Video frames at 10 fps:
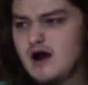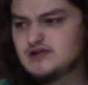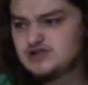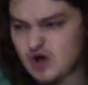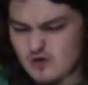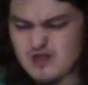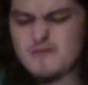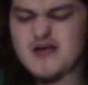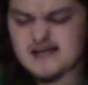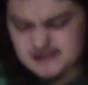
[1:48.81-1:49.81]
so let
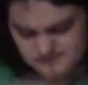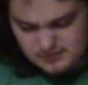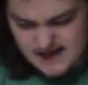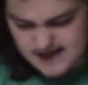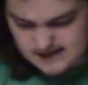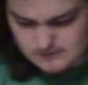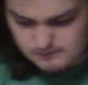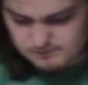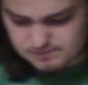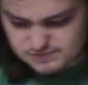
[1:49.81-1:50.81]
me
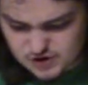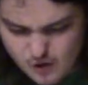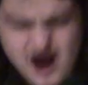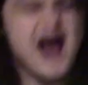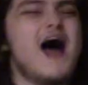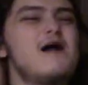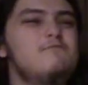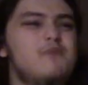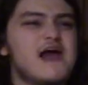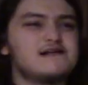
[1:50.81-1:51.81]
explain. So
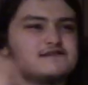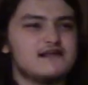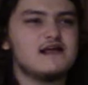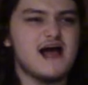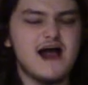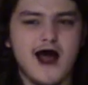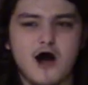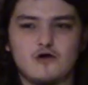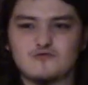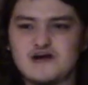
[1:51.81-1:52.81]
I basically got
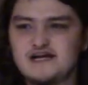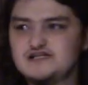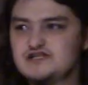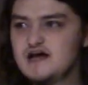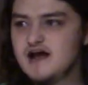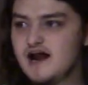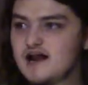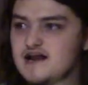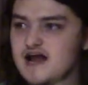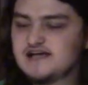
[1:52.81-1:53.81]
outraged. And
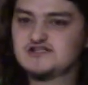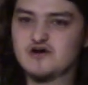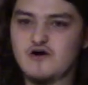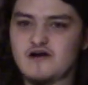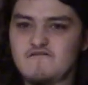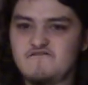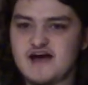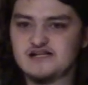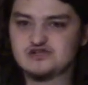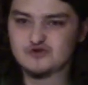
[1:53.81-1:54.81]
then I saw an
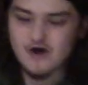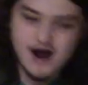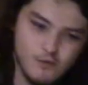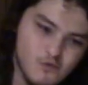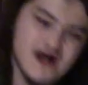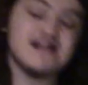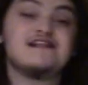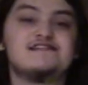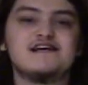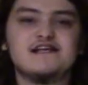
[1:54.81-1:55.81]
event, so I
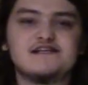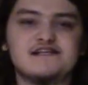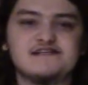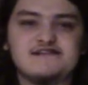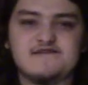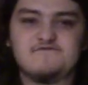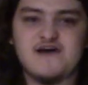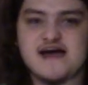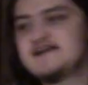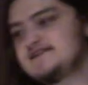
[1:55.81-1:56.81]
went to this
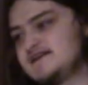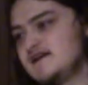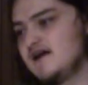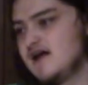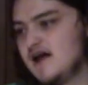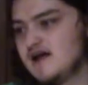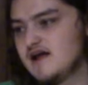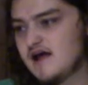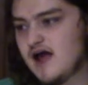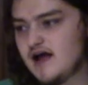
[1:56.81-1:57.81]
event,
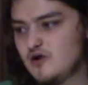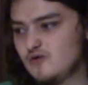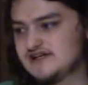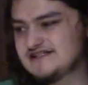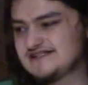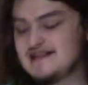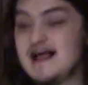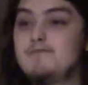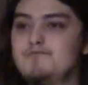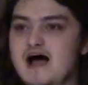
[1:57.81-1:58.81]
and it was
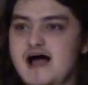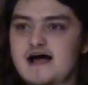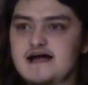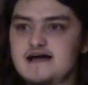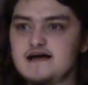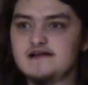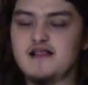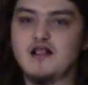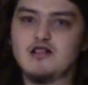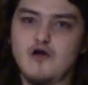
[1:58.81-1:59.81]
led by
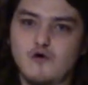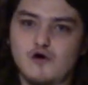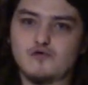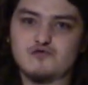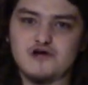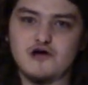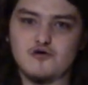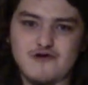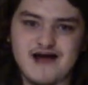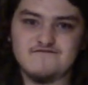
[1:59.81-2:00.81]
the Lower Rio
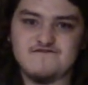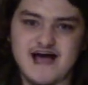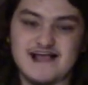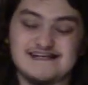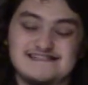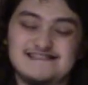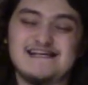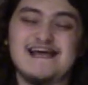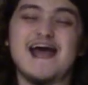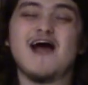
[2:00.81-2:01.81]
Grande Valley
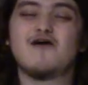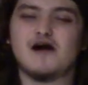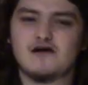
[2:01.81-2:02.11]
Sierra